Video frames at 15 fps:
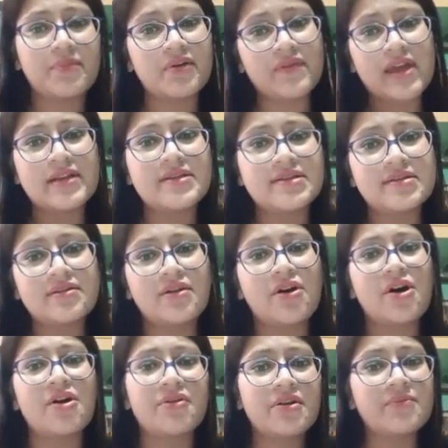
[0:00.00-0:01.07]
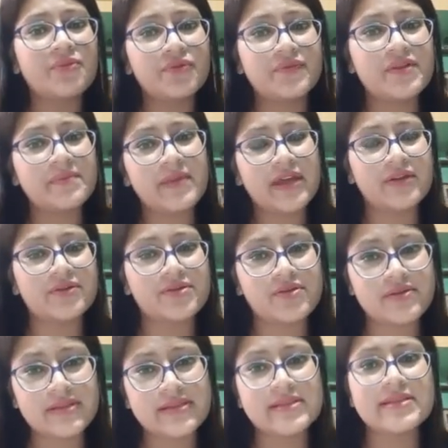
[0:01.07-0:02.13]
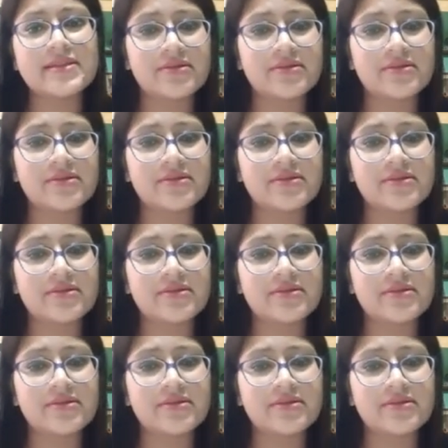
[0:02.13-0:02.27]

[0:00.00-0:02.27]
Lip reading: prevent or remove the mycotoxins?